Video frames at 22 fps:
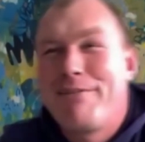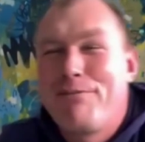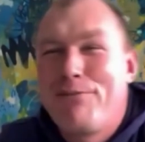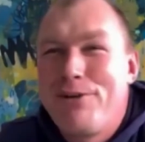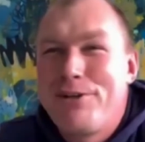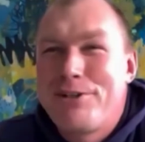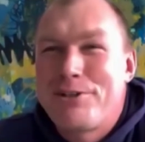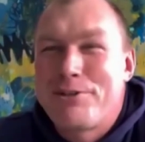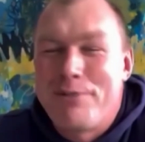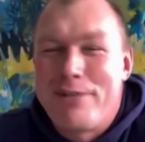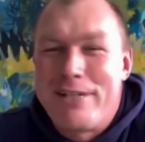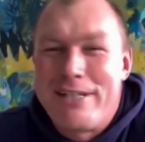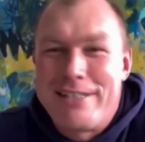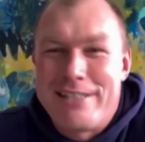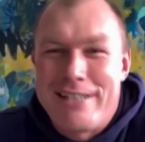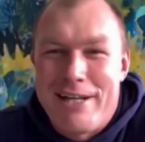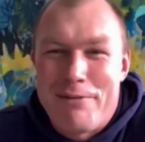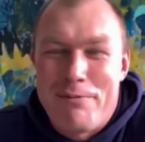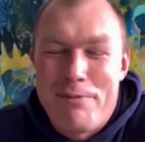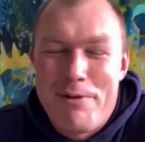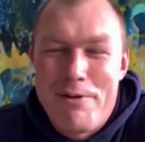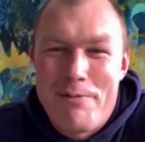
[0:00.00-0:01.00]
first one is
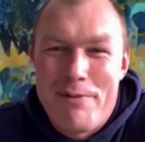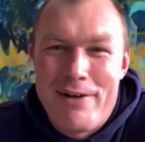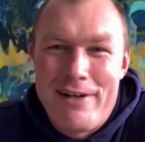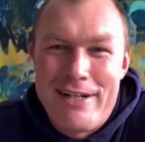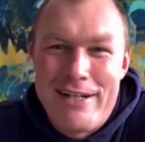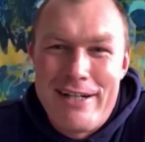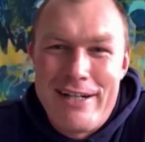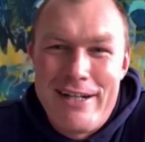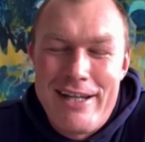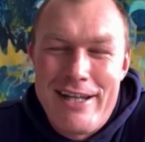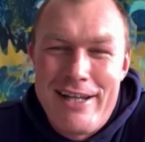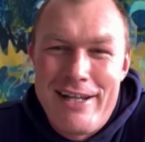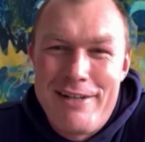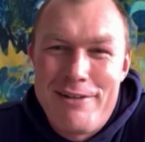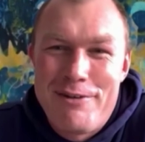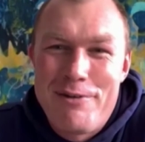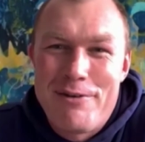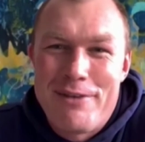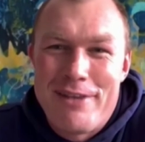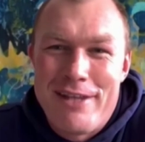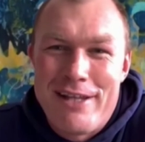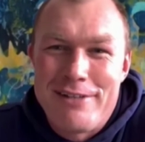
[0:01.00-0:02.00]
like we won in
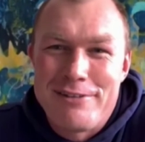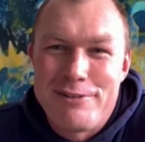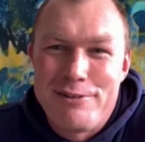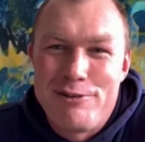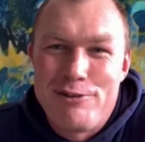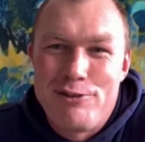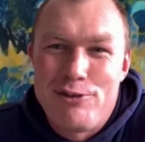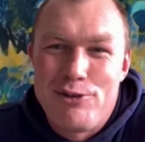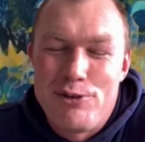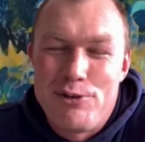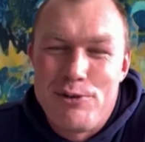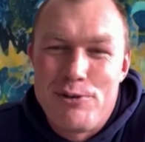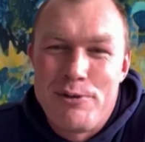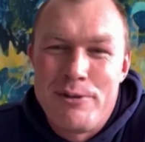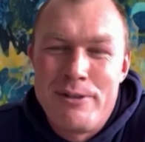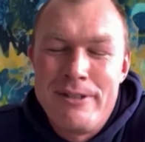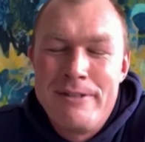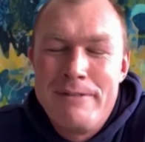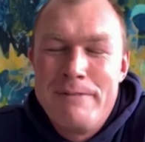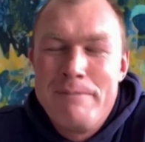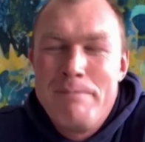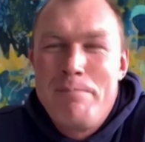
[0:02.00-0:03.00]
2002.
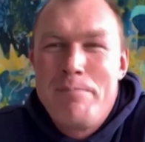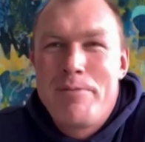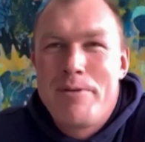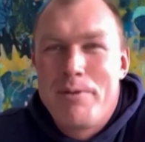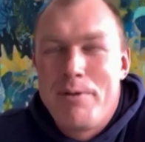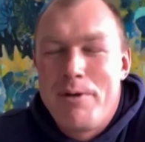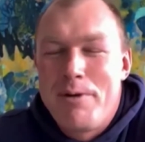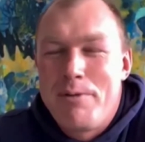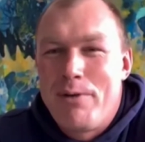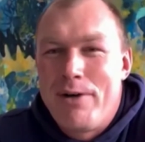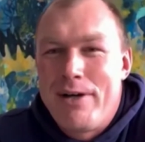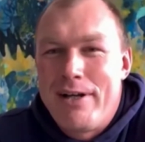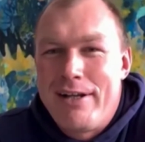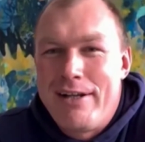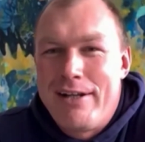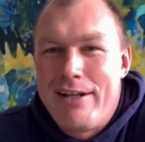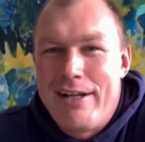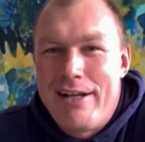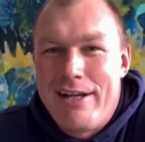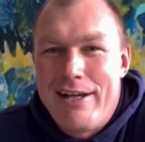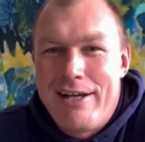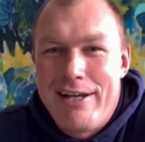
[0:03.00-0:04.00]
We
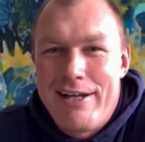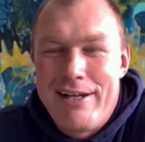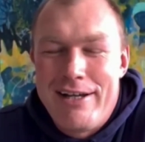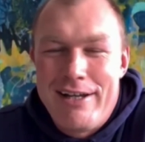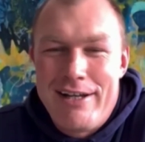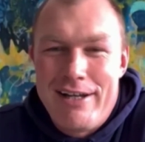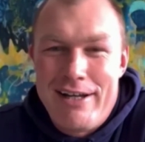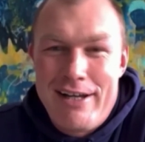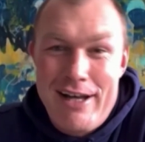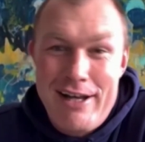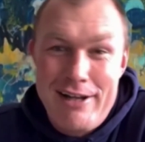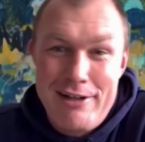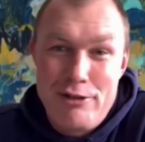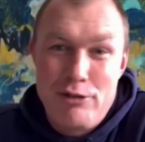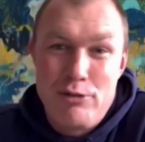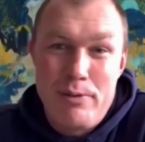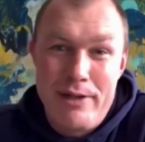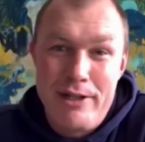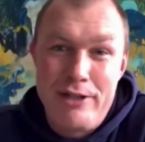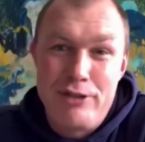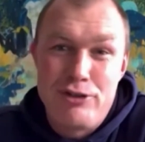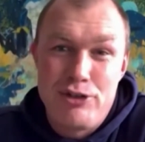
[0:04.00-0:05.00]
won under
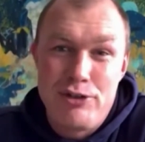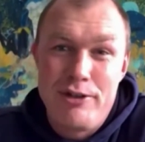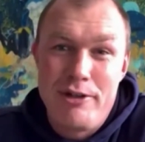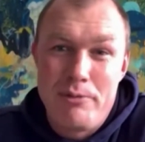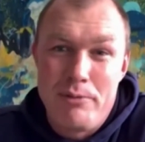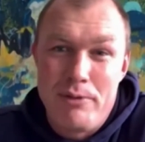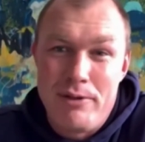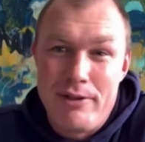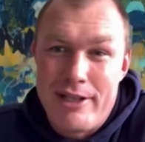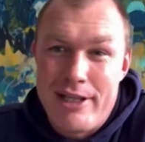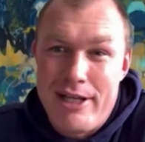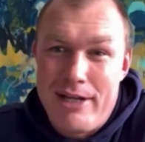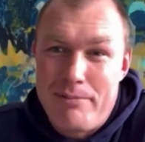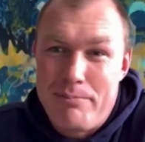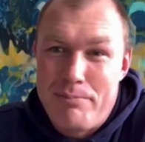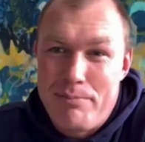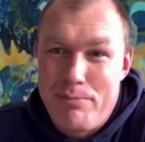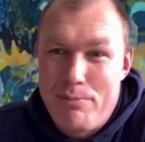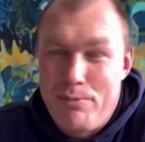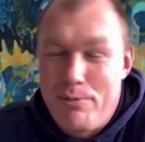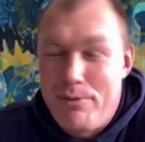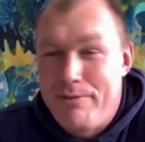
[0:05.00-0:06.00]
20 Junior World Cup
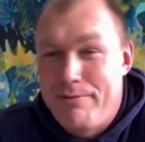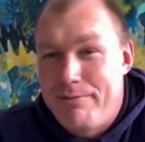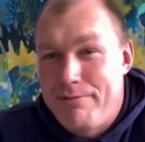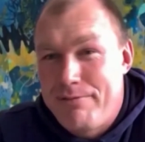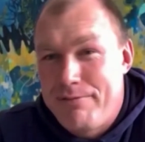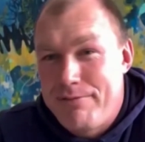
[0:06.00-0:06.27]
with